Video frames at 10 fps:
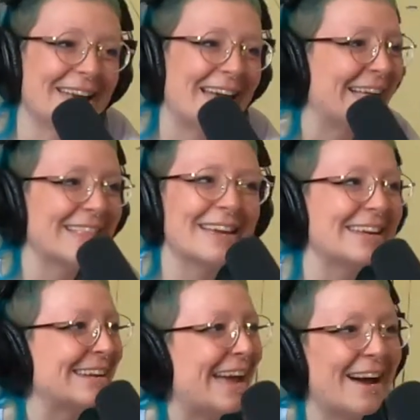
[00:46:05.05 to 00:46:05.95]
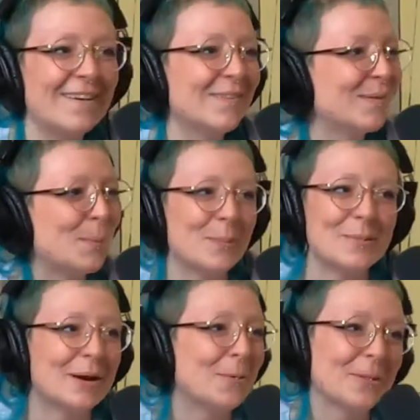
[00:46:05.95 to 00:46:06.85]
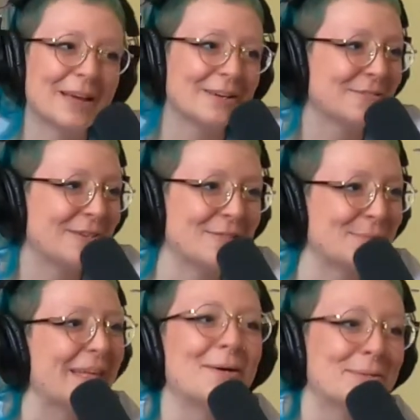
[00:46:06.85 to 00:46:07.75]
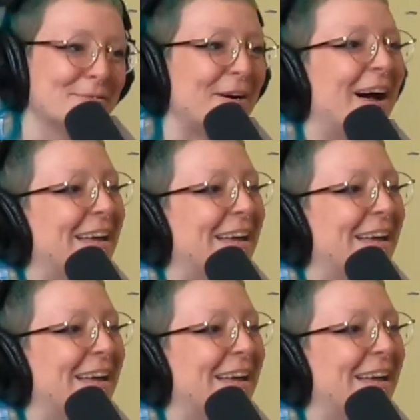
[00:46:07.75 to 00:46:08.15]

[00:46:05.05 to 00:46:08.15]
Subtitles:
I like it now. Maybe I won't like it forever, but that will be fine.